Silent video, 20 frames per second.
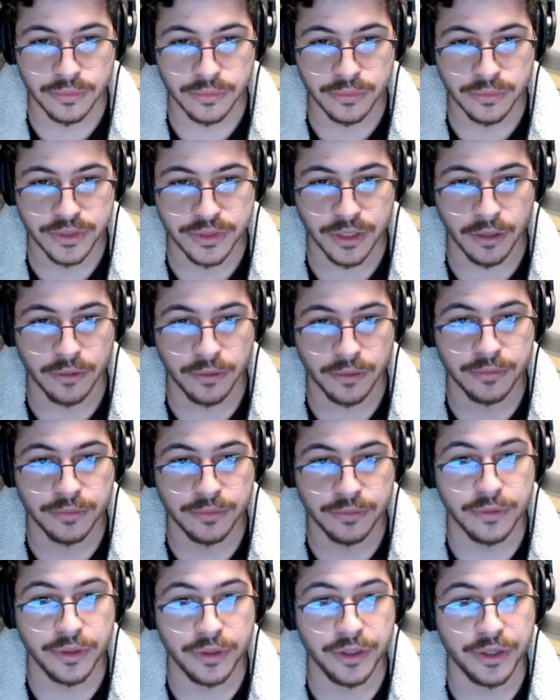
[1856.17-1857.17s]
So
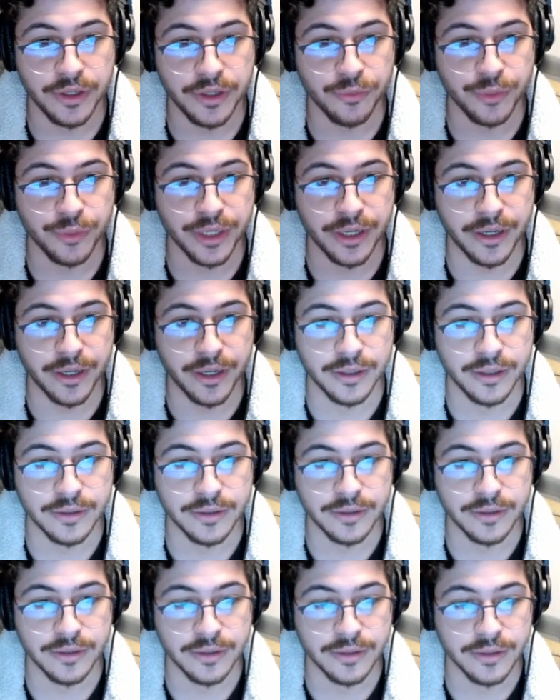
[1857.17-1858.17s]
here we
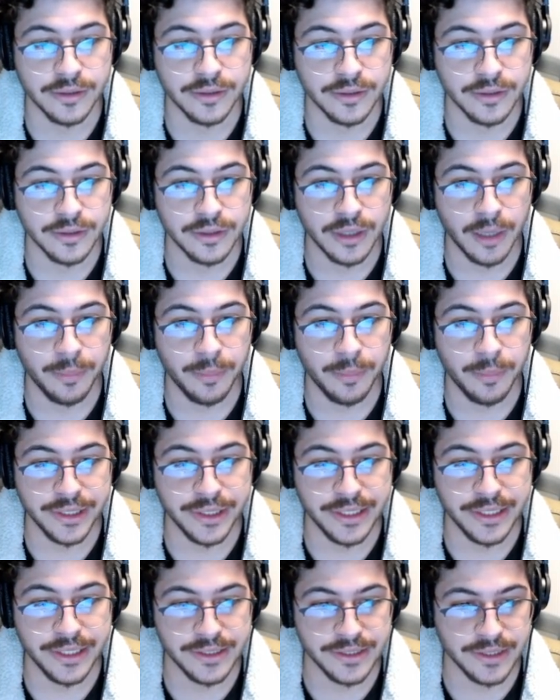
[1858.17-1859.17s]
are.
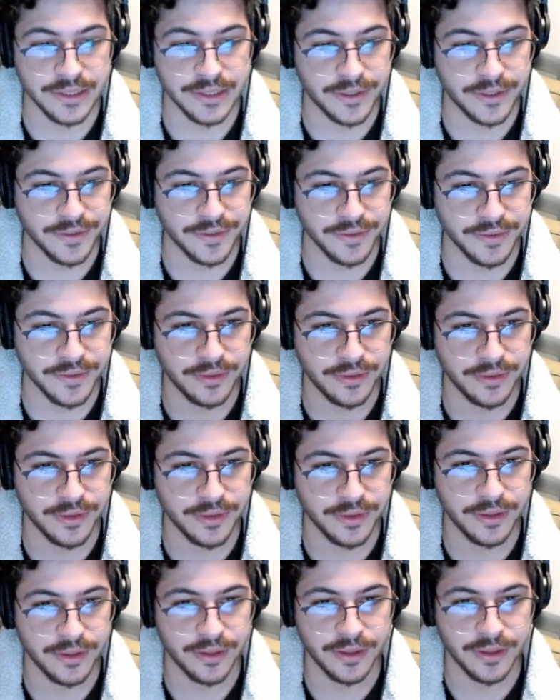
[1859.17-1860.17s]
Apparently these are
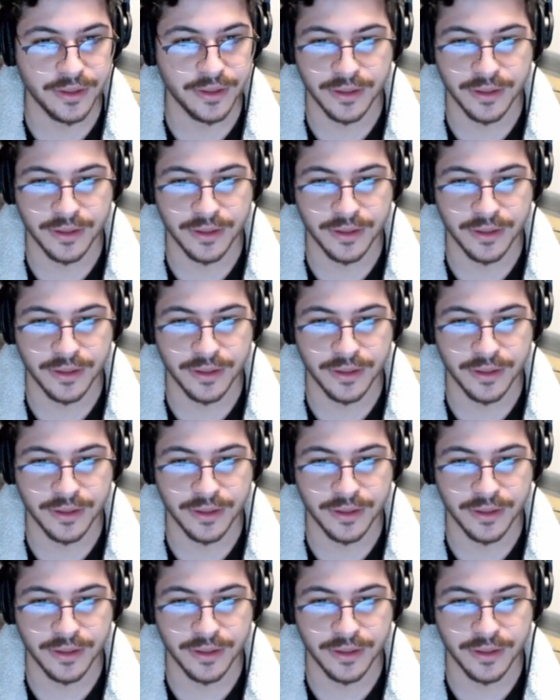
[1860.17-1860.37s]
the